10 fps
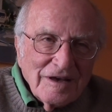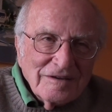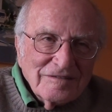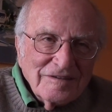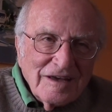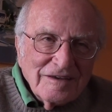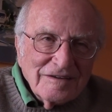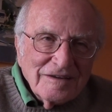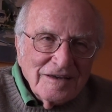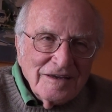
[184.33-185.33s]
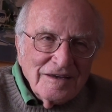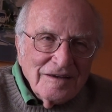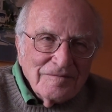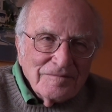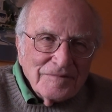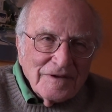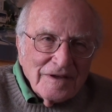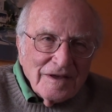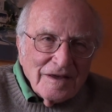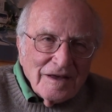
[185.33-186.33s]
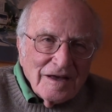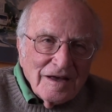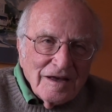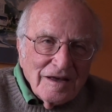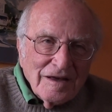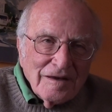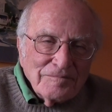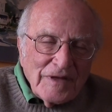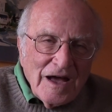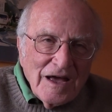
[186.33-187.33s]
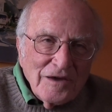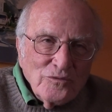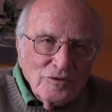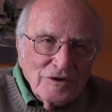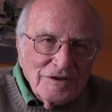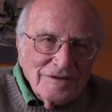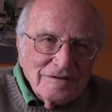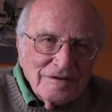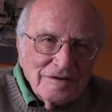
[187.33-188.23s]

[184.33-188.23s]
And secondly, I would